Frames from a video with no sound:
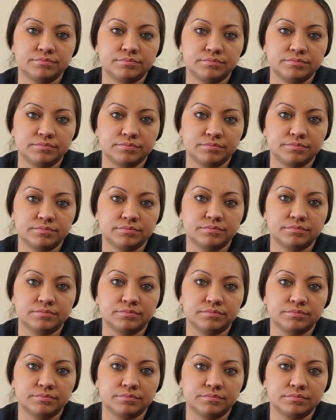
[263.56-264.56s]

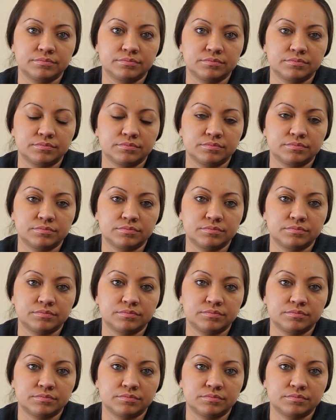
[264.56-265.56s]

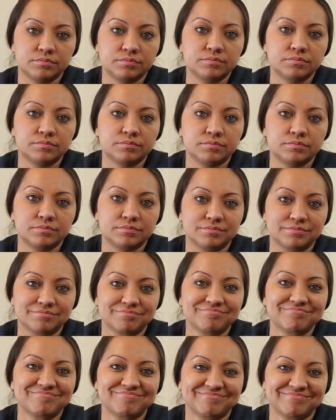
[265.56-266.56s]

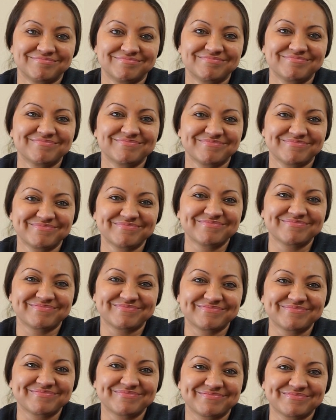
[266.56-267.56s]

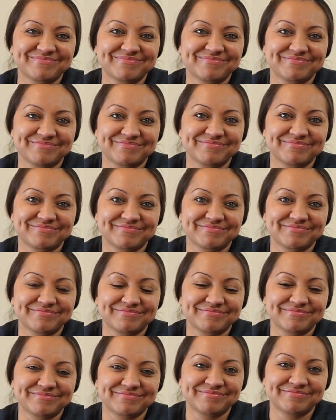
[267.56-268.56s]

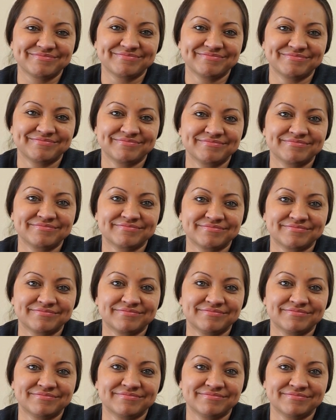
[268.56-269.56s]

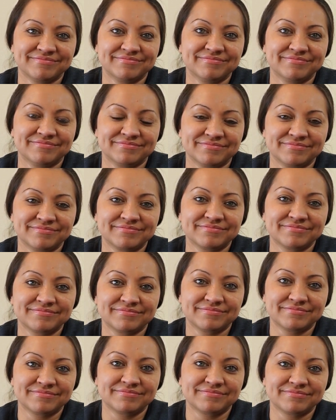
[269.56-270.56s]

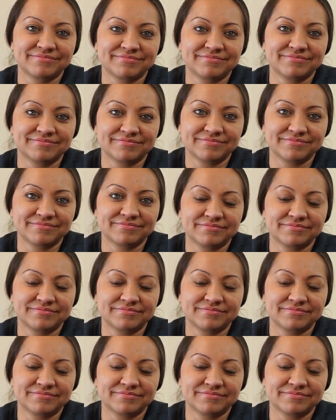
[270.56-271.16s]
The person shown says nothing.